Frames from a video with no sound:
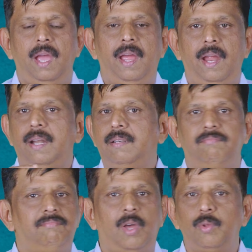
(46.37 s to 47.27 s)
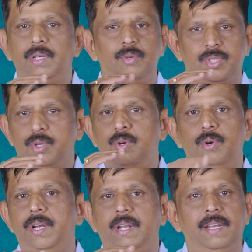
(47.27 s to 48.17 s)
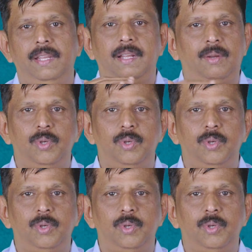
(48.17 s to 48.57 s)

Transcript: and now that he was so good in technical